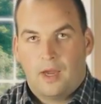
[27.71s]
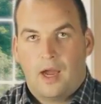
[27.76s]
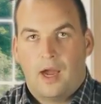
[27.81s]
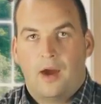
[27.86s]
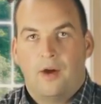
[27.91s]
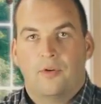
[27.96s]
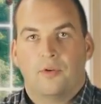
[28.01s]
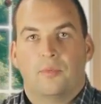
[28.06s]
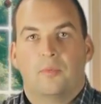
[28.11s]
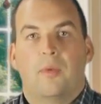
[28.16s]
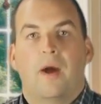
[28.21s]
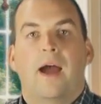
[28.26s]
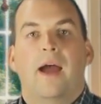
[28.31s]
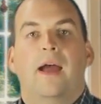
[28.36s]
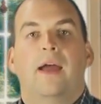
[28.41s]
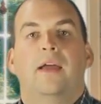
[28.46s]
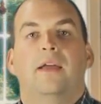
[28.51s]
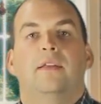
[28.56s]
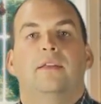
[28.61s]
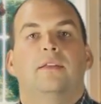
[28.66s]
our
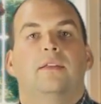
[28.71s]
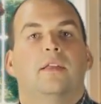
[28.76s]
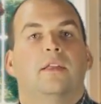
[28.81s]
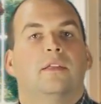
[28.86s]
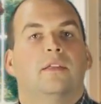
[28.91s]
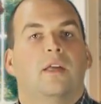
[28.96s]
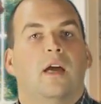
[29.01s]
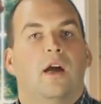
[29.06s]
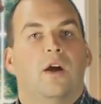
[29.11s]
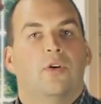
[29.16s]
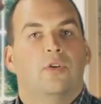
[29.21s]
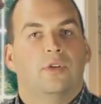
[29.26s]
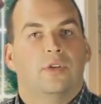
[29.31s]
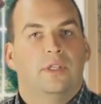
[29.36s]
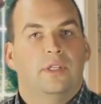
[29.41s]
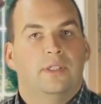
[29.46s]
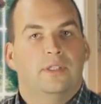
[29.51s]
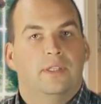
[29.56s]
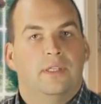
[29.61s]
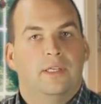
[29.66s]
mind and our
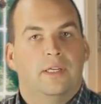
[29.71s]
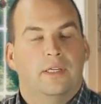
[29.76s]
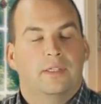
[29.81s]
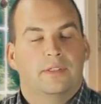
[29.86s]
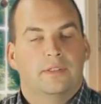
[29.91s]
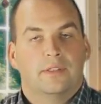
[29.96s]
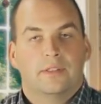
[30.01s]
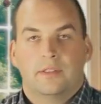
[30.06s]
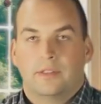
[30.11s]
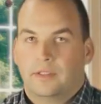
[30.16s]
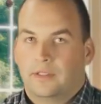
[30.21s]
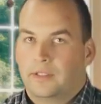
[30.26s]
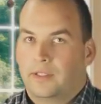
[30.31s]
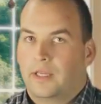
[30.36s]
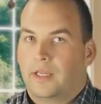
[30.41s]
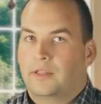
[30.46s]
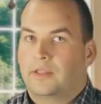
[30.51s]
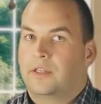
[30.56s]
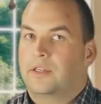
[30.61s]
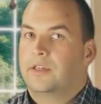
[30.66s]
intellect
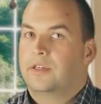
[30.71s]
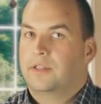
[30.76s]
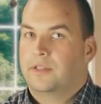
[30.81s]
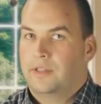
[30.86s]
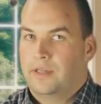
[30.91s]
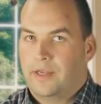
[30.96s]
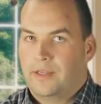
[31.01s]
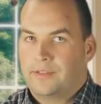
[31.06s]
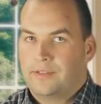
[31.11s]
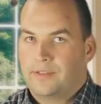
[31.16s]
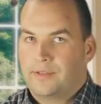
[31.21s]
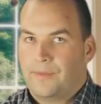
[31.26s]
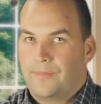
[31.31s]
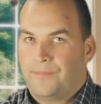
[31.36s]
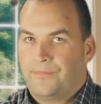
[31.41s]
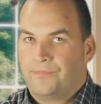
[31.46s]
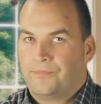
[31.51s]
get rest.